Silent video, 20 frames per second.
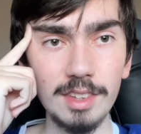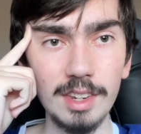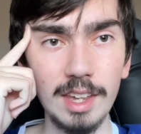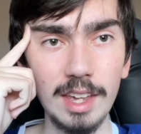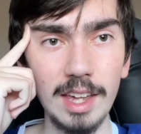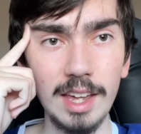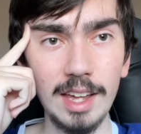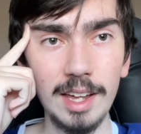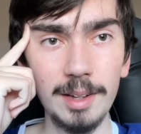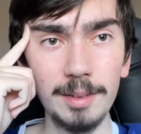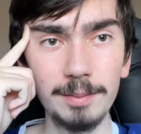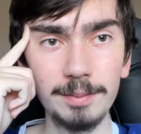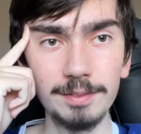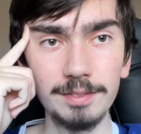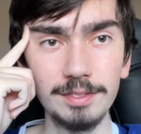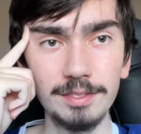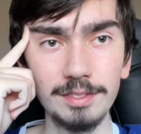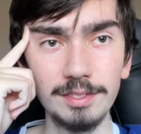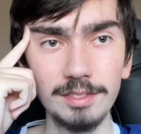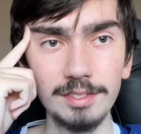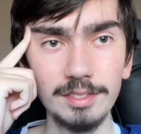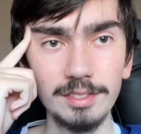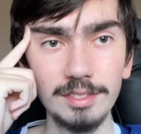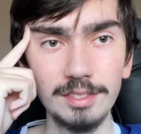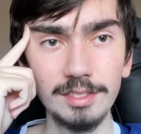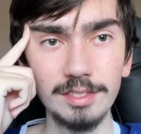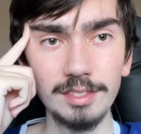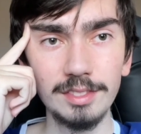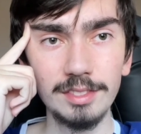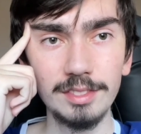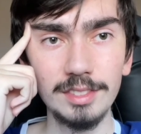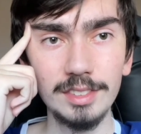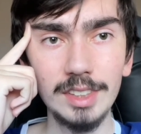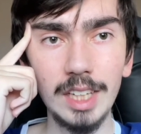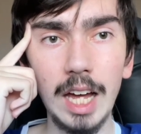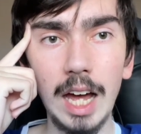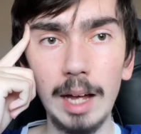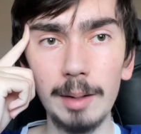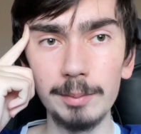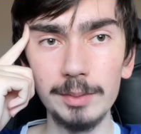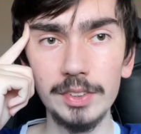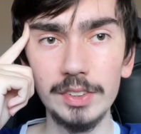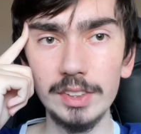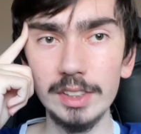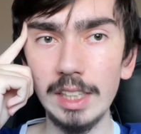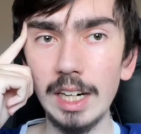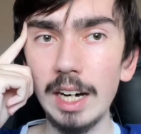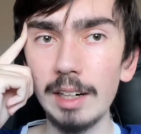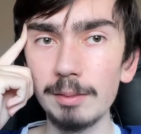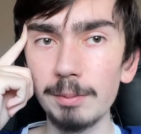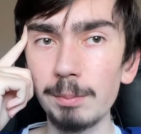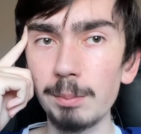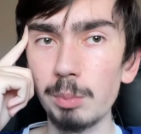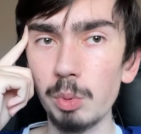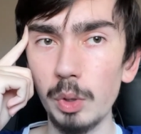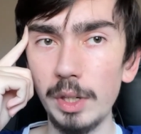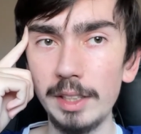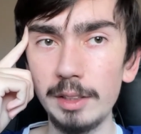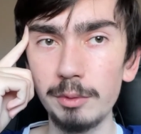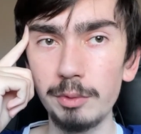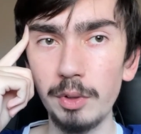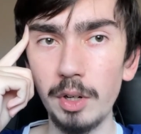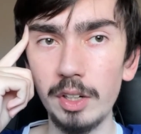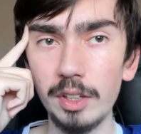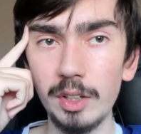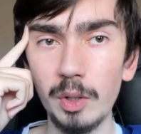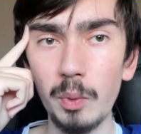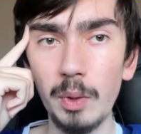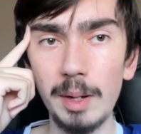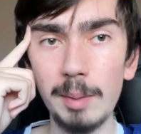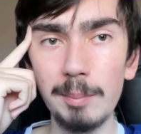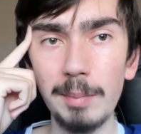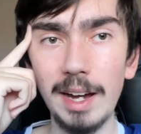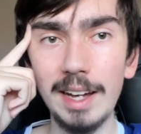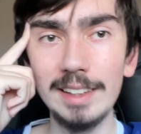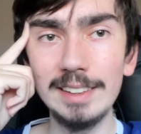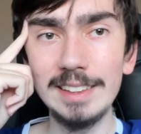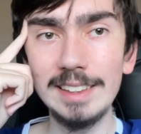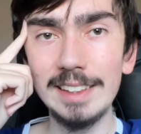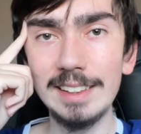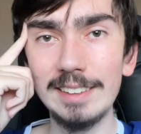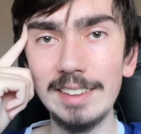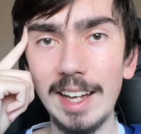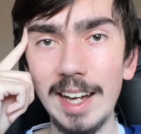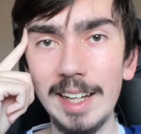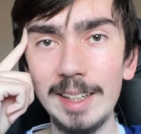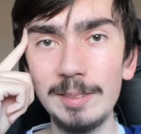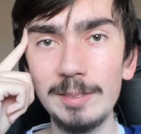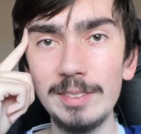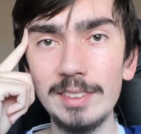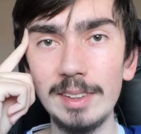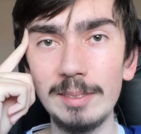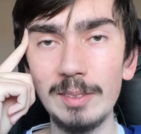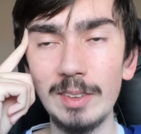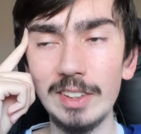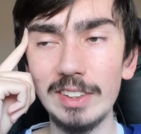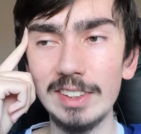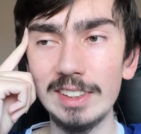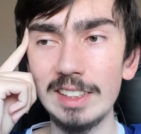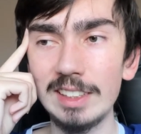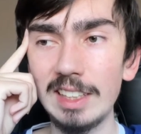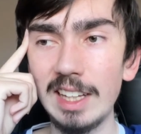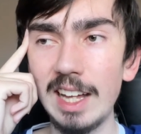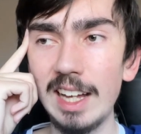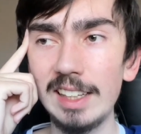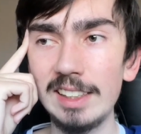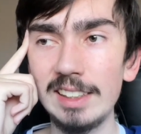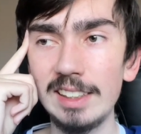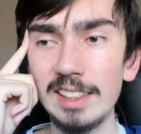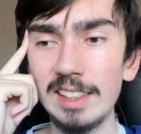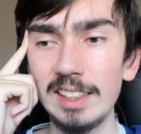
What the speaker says: I'm still having brain fog quite badly at times, I'm not gonna lie.